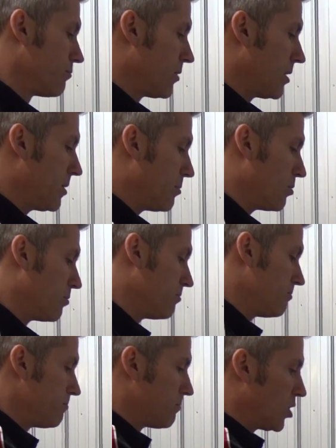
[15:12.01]
maybe
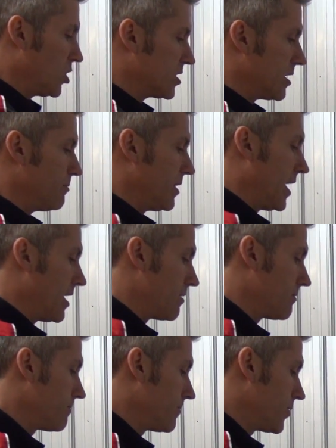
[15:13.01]
burn something down.
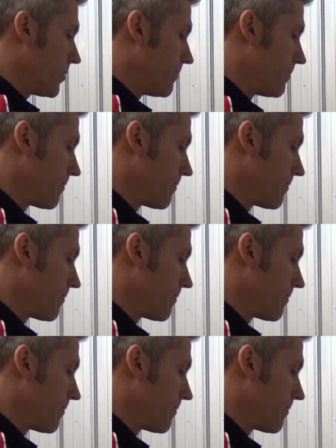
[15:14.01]
So